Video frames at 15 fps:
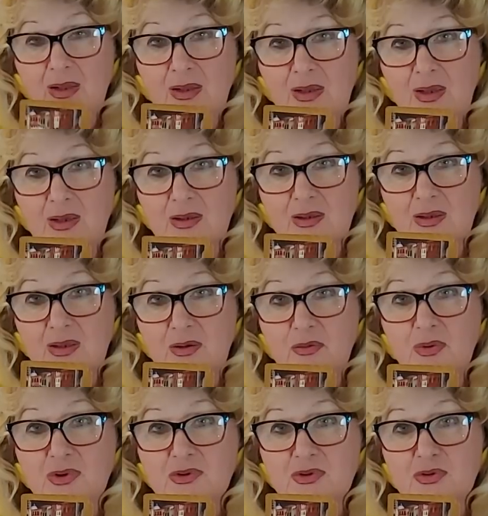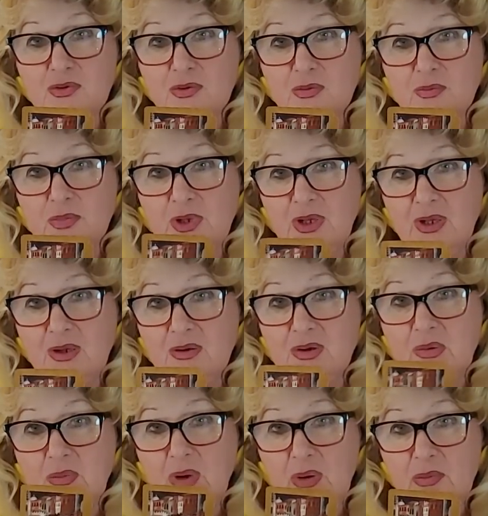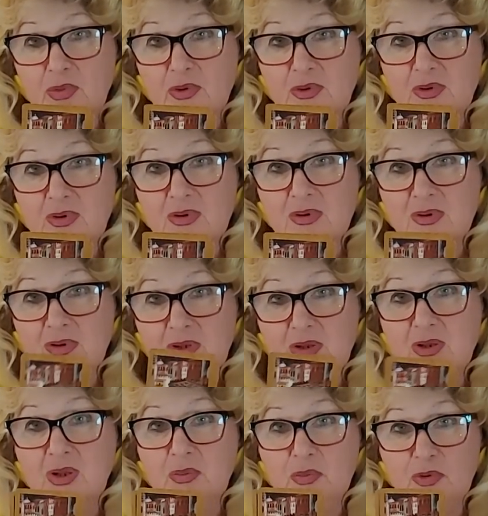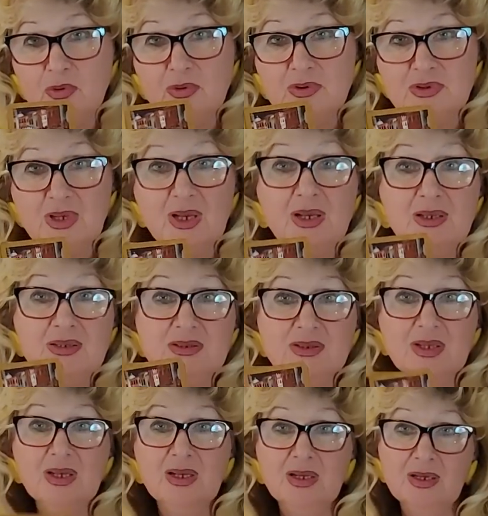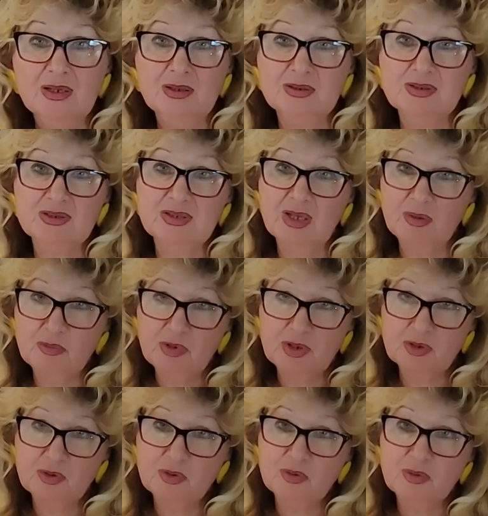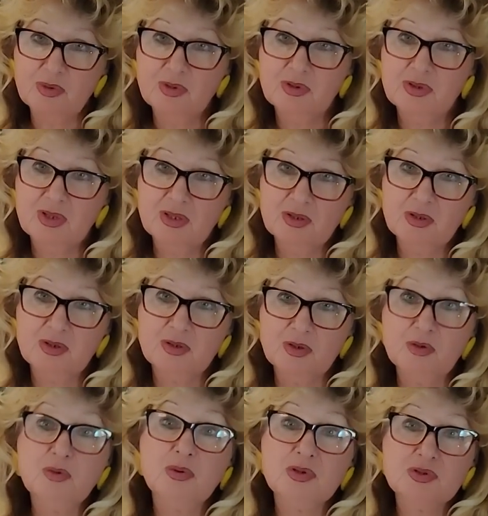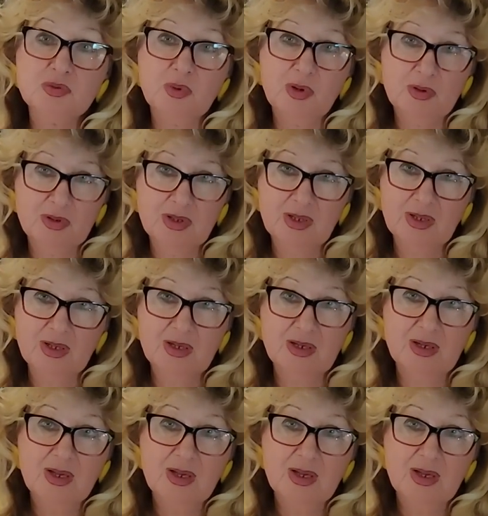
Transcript: Yeah, he wants to be remembered in the books as someone who was working,